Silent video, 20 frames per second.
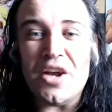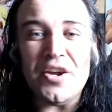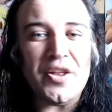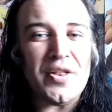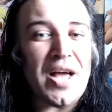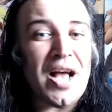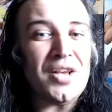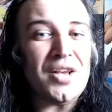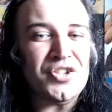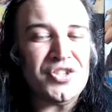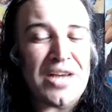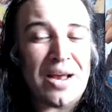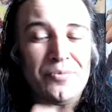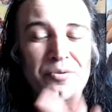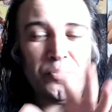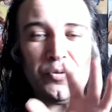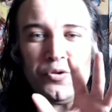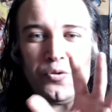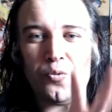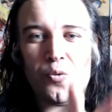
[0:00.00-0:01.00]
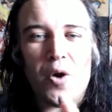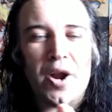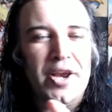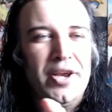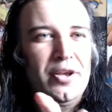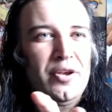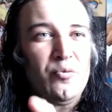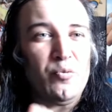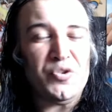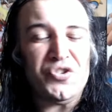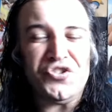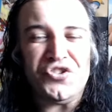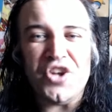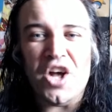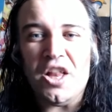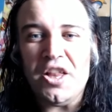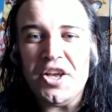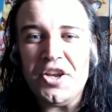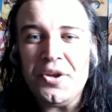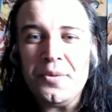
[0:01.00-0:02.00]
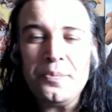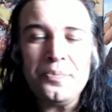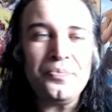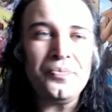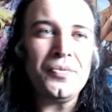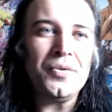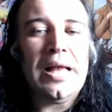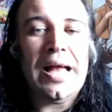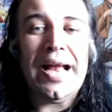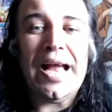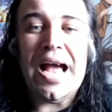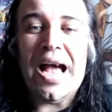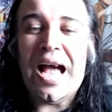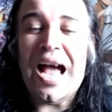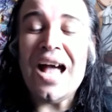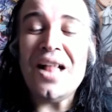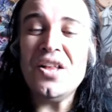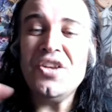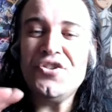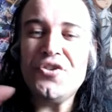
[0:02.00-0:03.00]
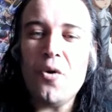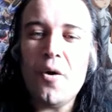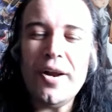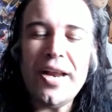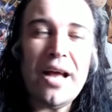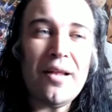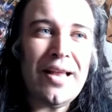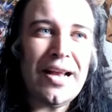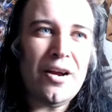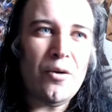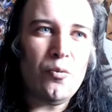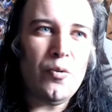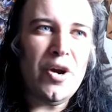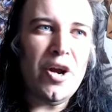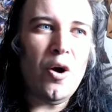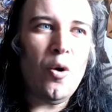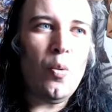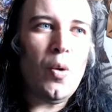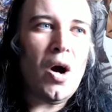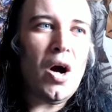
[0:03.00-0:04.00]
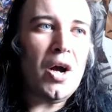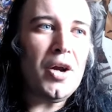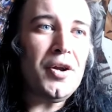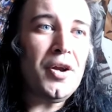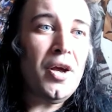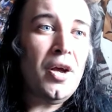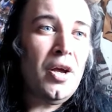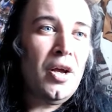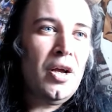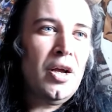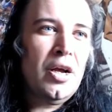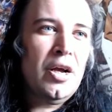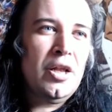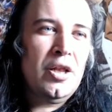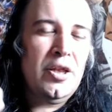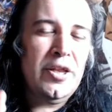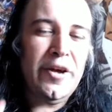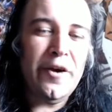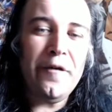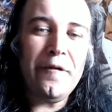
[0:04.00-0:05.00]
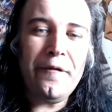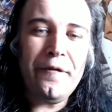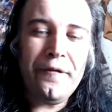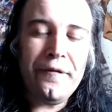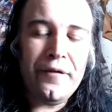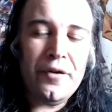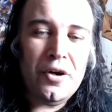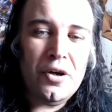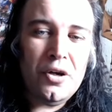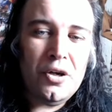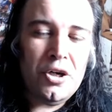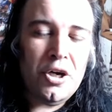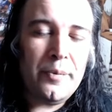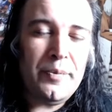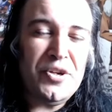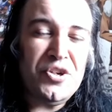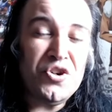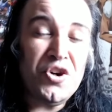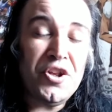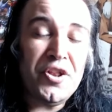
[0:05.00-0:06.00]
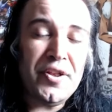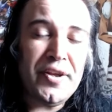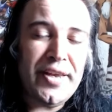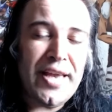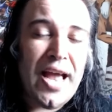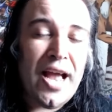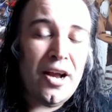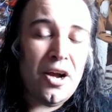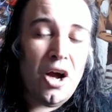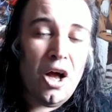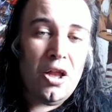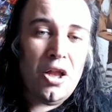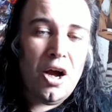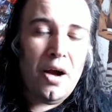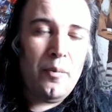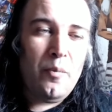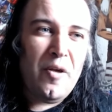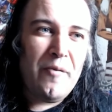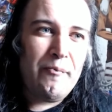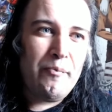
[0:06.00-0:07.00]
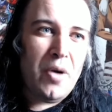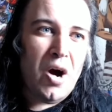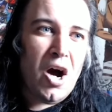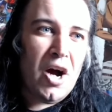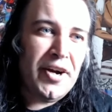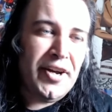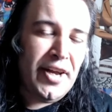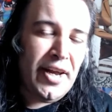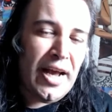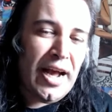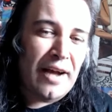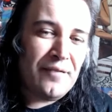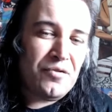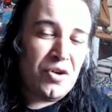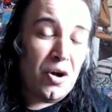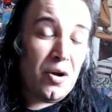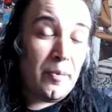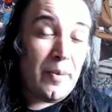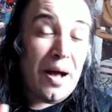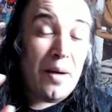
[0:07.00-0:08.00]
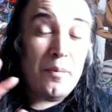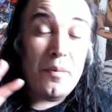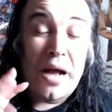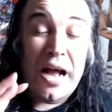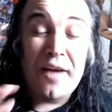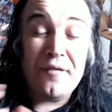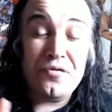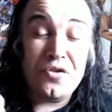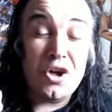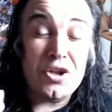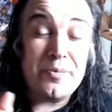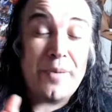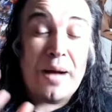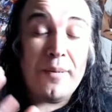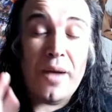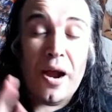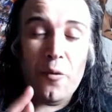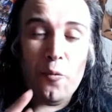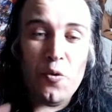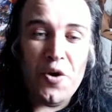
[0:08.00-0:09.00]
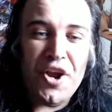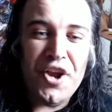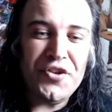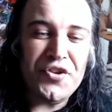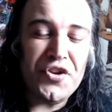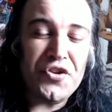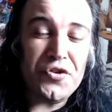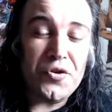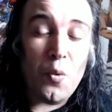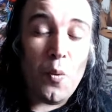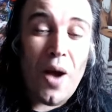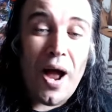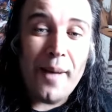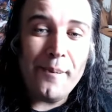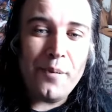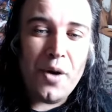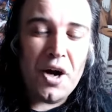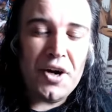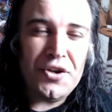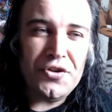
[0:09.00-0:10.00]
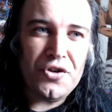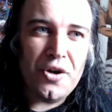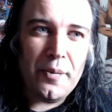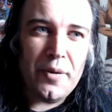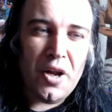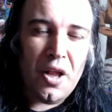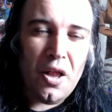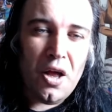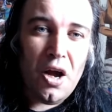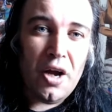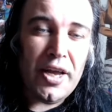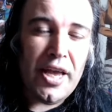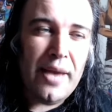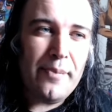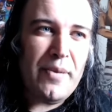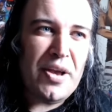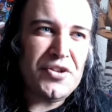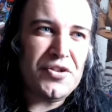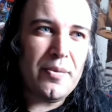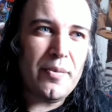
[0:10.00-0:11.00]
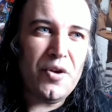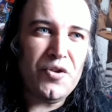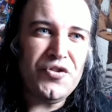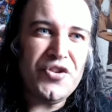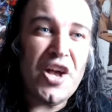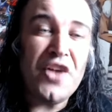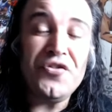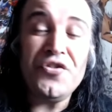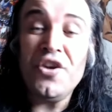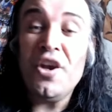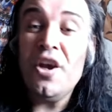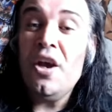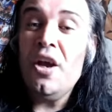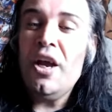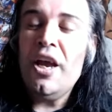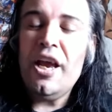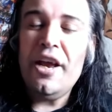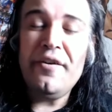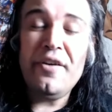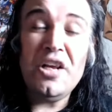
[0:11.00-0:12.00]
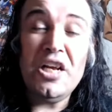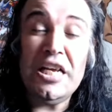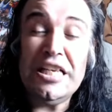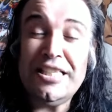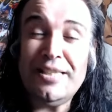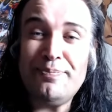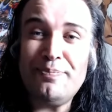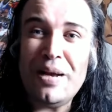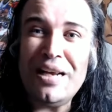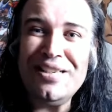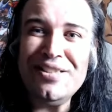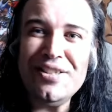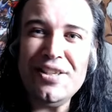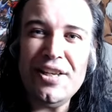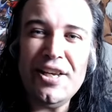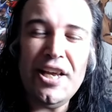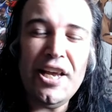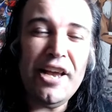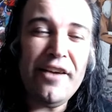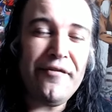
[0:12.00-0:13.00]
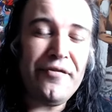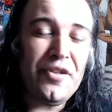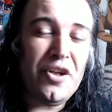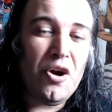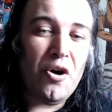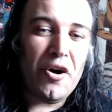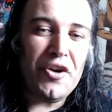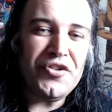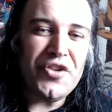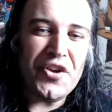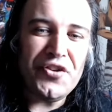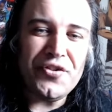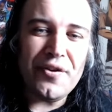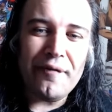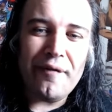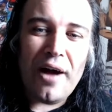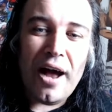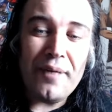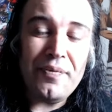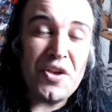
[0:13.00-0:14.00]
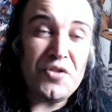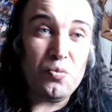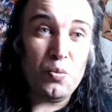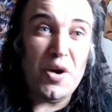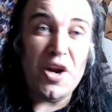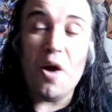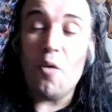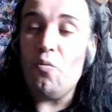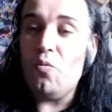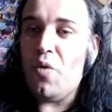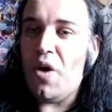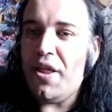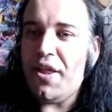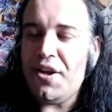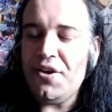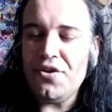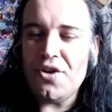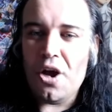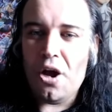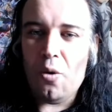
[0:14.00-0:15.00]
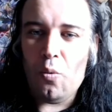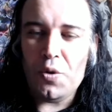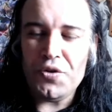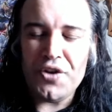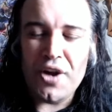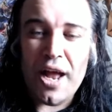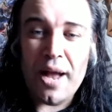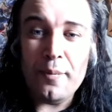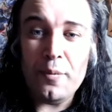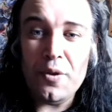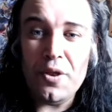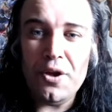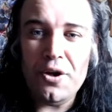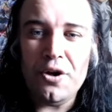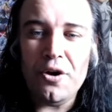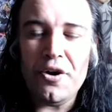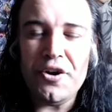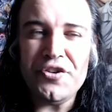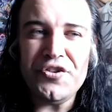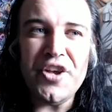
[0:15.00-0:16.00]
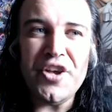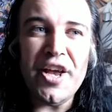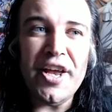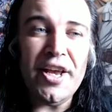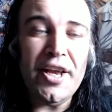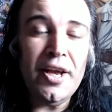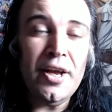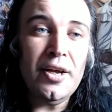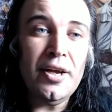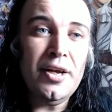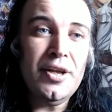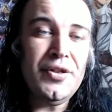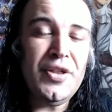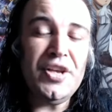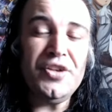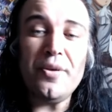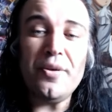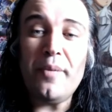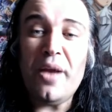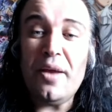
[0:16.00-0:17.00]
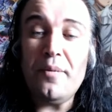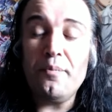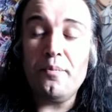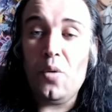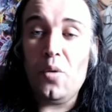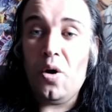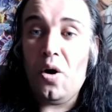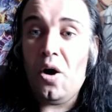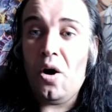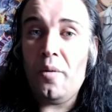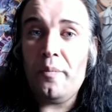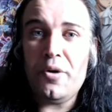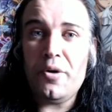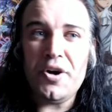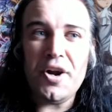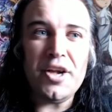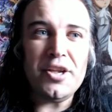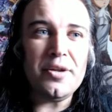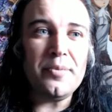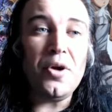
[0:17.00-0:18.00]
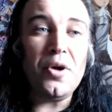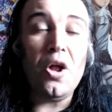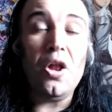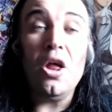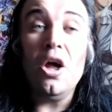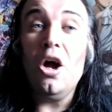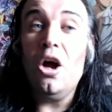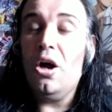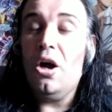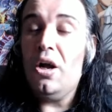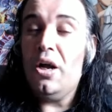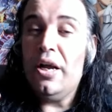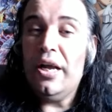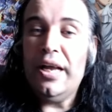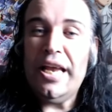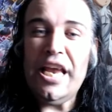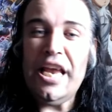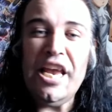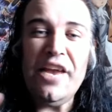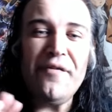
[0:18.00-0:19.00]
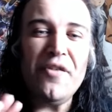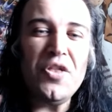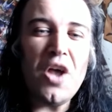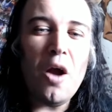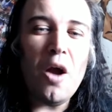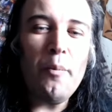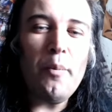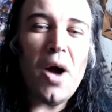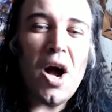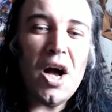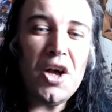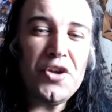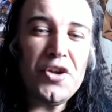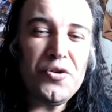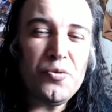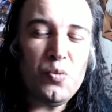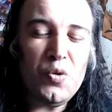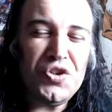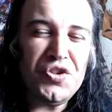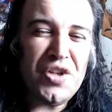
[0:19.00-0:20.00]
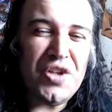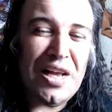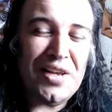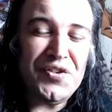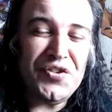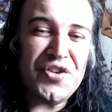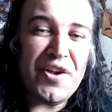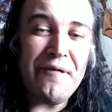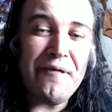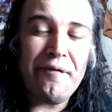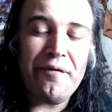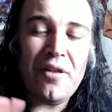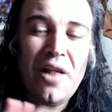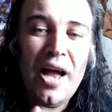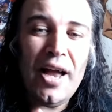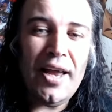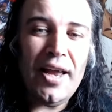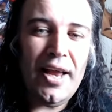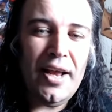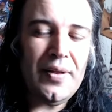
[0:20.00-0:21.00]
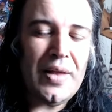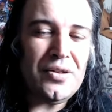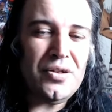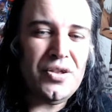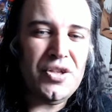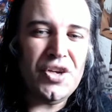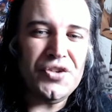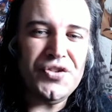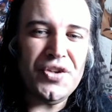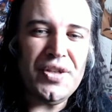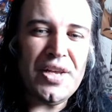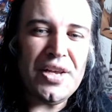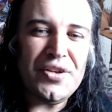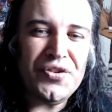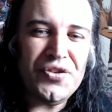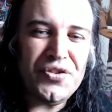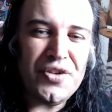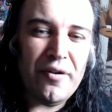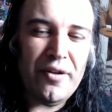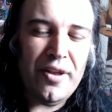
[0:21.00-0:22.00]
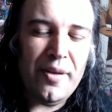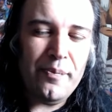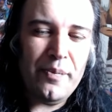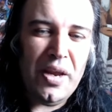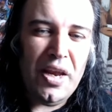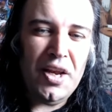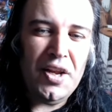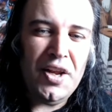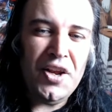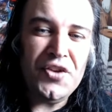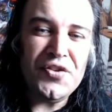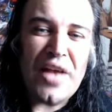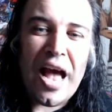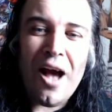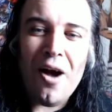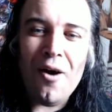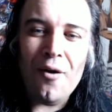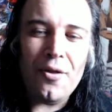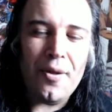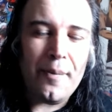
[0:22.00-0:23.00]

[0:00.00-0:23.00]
of that, this chapter was great. It was solid. Atlas going out like a real one. Lilith could be joining the gang along with Bonney. I've told about I've talked about my reasons to why Bonney's coming along. It makes the most sense, it, especially if the Gorosei survive this. We don't really know what's going to happen with the Gorosei. Things are made more unpredictable. Even though Mars was sent flying, that doesn't necessarily mean he's out of the